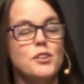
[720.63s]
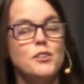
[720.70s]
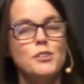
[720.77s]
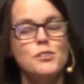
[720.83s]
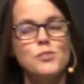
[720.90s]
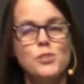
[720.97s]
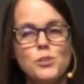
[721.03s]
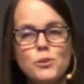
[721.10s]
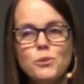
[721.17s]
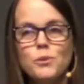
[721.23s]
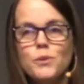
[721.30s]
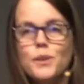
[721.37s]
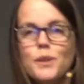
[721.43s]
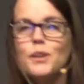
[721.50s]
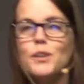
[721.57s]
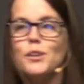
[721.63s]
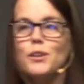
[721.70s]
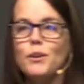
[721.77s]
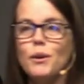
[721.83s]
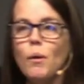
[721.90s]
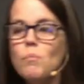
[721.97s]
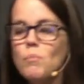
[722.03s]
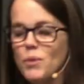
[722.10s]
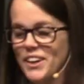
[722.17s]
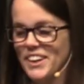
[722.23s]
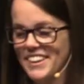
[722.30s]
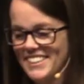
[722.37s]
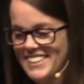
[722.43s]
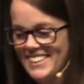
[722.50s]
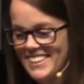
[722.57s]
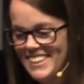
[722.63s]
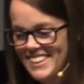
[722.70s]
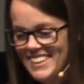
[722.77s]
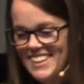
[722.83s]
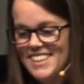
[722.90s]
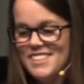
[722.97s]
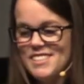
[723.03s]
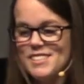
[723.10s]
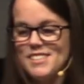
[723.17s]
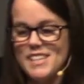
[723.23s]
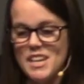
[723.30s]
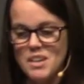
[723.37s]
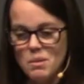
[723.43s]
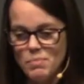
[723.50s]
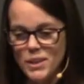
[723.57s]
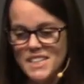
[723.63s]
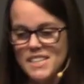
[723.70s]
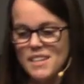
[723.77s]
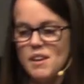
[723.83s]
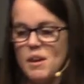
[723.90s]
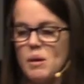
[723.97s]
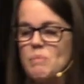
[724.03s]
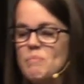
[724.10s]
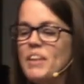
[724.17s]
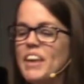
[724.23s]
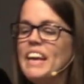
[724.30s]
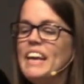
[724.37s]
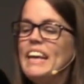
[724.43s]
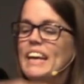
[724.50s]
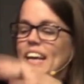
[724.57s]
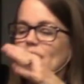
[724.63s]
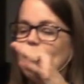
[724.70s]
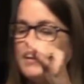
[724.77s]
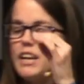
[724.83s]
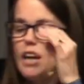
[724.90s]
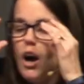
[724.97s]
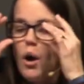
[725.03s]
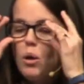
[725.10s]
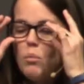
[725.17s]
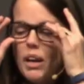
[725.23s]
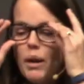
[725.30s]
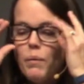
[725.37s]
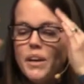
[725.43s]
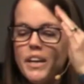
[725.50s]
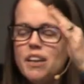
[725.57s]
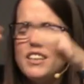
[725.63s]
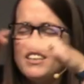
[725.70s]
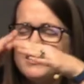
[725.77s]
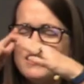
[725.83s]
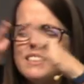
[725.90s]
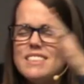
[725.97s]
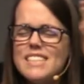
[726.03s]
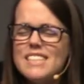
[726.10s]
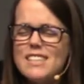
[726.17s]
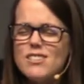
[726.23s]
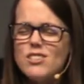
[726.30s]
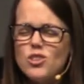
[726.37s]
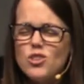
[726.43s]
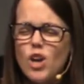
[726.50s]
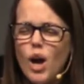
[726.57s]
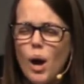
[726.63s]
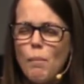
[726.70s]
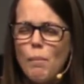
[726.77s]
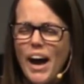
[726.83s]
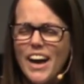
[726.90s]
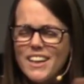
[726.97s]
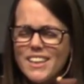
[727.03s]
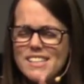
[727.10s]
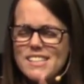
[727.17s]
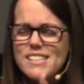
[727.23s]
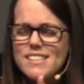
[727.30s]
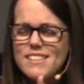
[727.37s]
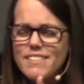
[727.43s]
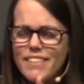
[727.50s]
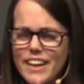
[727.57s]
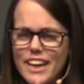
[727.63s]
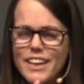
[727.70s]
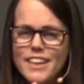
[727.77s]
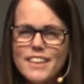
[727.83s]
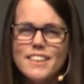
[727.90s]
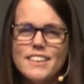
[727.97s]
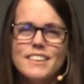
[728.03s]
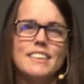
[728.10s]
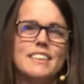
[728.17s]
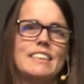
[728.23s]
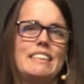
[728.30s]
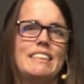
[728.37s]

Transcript: for you to do your homework. So take your bulletin home, and I want you to go home, and I want you to draw a box there.